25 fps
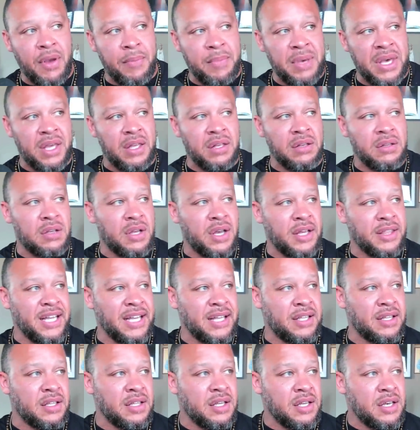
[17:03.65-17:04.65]
I mean, I
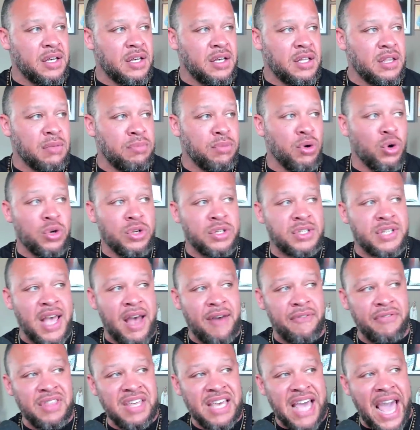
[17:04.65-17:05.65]
think the Buddhists
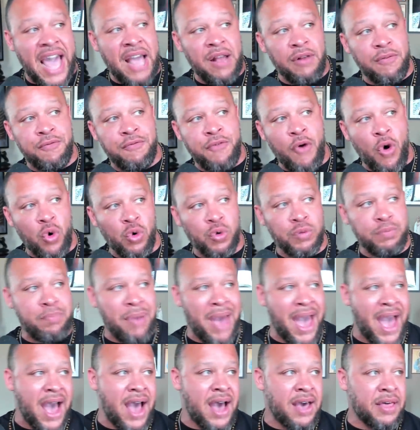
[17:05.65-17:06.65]
have the Eightfold
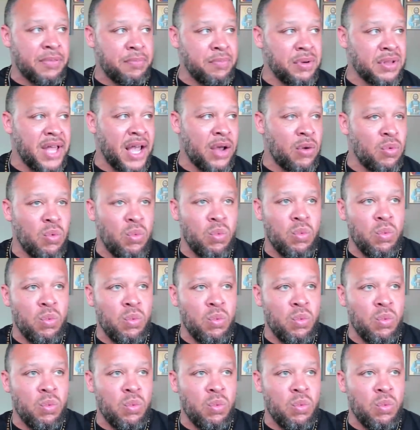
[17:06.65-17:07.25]
Path, but like,